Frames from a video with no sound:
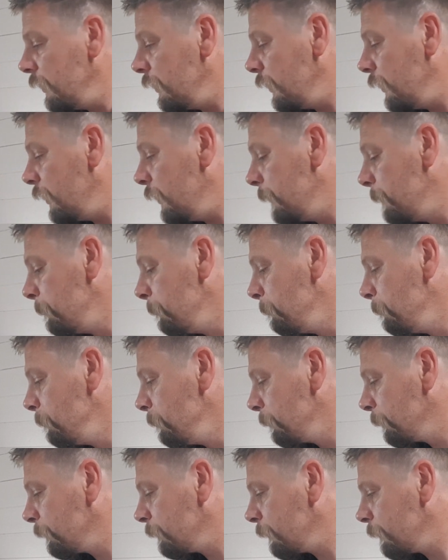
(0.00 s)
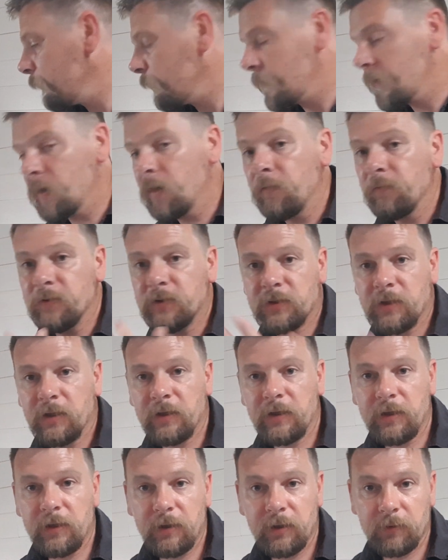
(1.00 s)
Um,
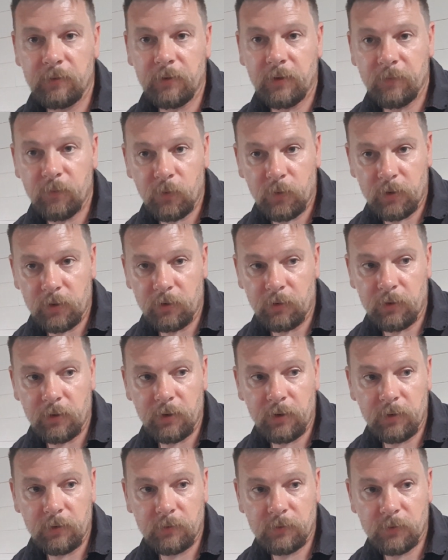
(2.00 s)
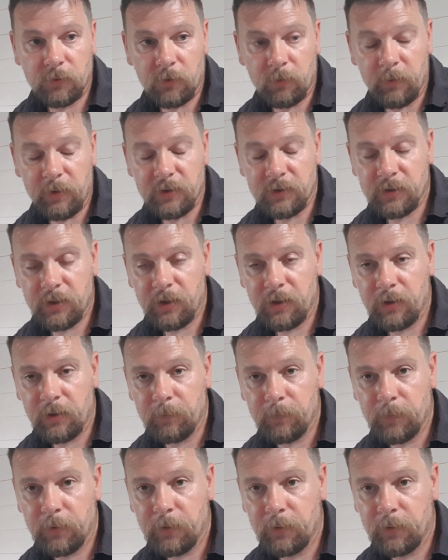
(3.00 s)
obviously, I've already got a baits cap.